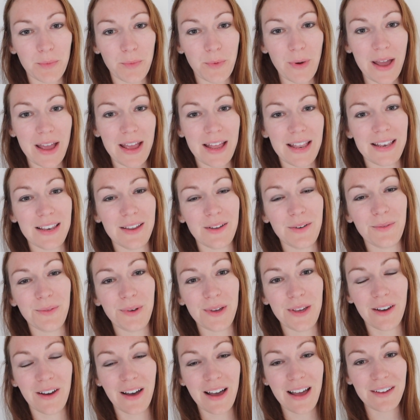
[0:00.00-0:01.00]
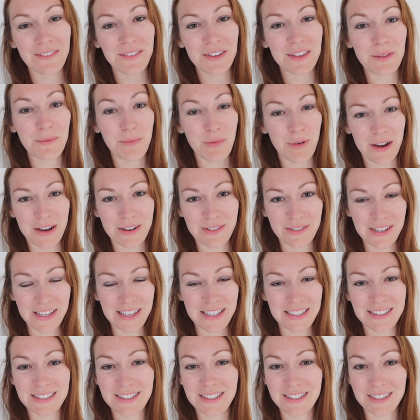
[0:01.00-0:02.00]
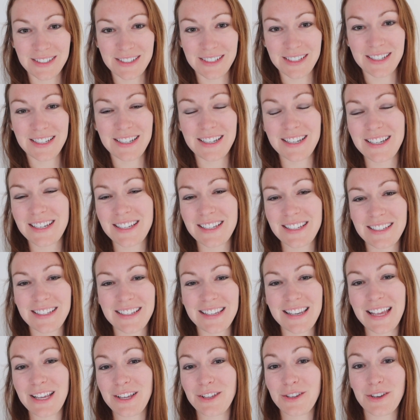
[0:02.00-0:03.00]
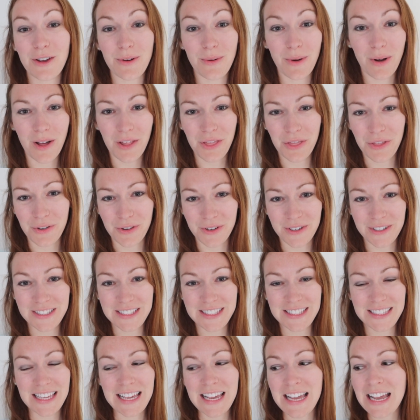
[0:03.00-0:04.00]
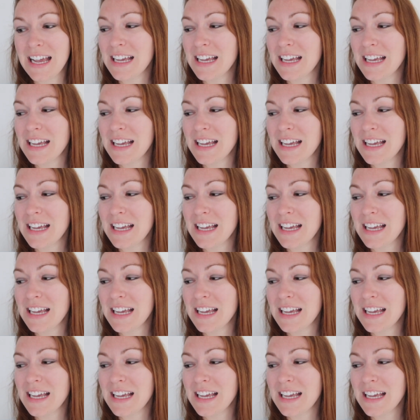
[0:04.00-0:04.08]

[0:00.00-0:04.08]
when we are having the brownies to let you know our thoughts.